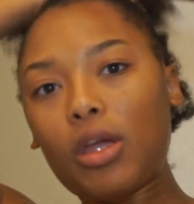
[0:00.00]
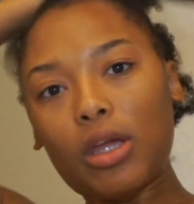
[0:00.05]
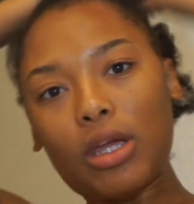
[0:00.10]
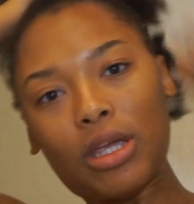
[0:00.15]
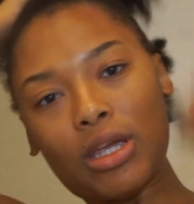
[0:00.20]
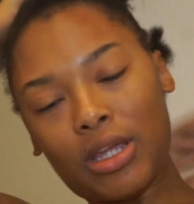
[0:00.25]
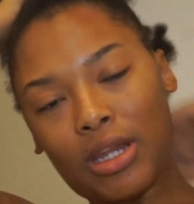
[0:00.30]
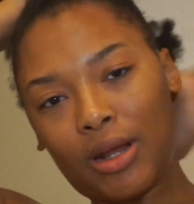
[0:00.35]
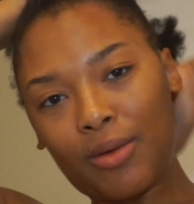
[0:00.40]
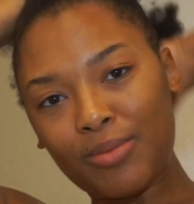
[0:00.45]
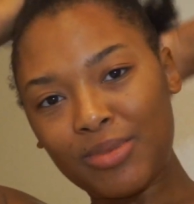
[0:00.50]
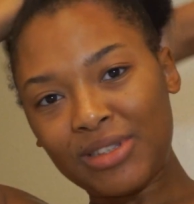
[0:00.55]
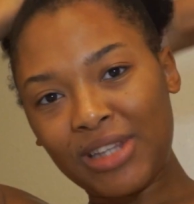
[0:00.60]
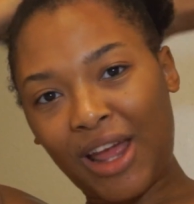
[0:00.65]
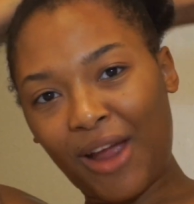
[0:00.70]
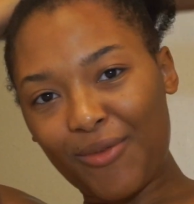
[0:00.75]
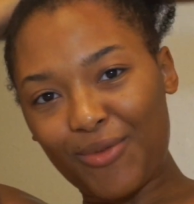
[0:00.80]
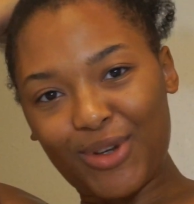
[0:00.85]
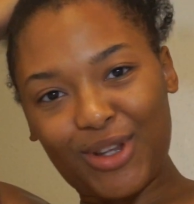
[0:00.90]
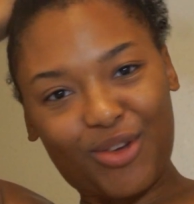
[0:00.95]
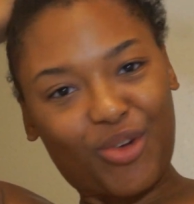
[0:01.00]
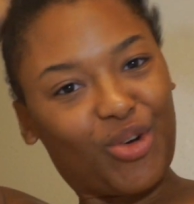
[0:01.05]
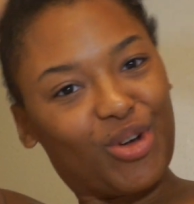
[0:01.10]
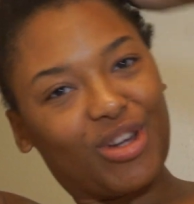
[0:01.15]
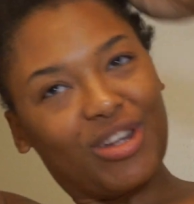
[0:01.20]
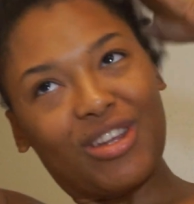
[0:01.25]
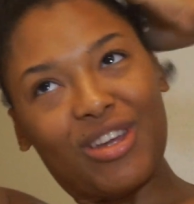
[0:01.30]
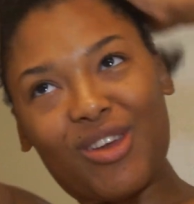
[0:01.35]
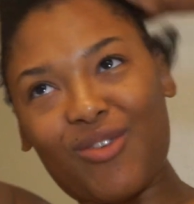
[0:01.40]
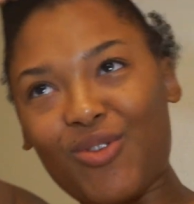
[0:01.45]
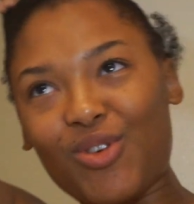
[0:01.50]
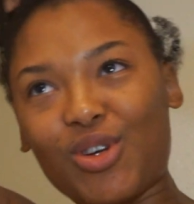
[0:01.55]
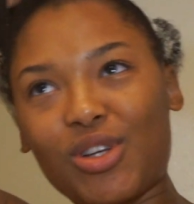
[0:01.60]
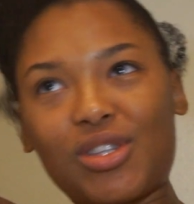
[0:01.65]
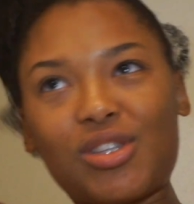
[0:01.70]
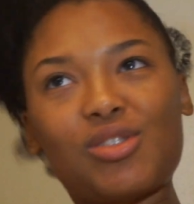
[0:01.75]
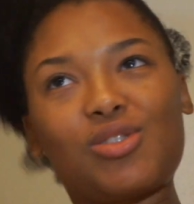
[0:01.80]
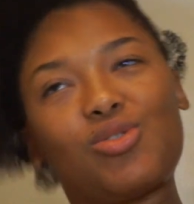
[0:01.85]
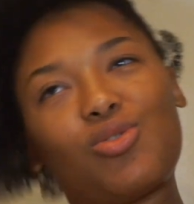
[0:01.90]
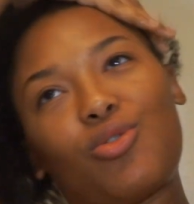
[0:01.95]
And I'm not really on here to give you
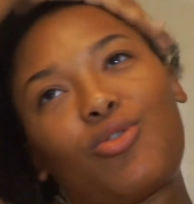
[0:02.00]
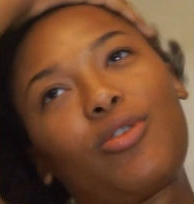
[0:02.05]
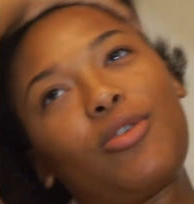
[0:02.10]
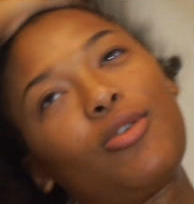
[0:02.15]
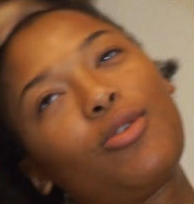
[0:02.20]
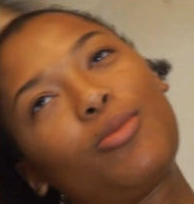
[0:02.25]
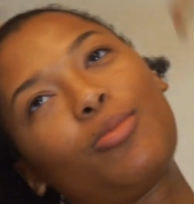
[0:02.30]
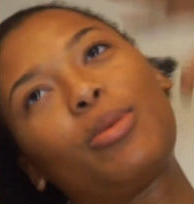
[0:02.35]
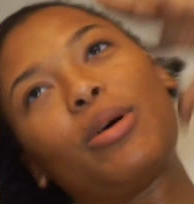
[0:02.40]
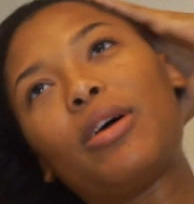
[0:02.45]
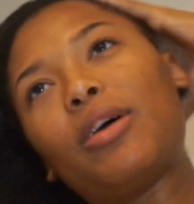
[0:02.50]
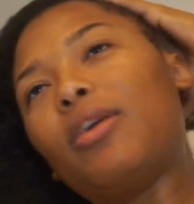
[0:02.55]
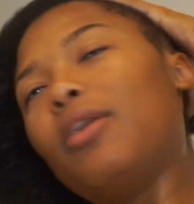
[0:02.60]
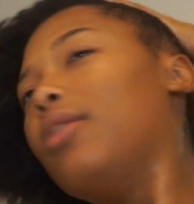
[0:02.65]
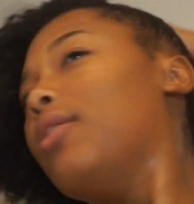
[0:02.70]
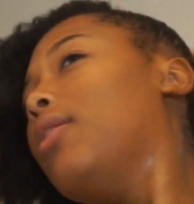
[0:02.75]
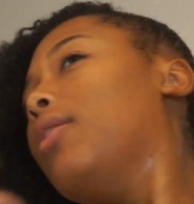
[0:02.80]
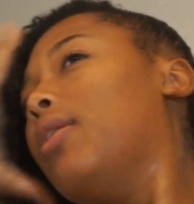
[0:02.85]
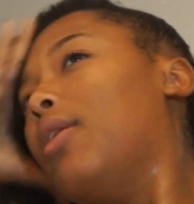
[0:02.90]
a tutorial, but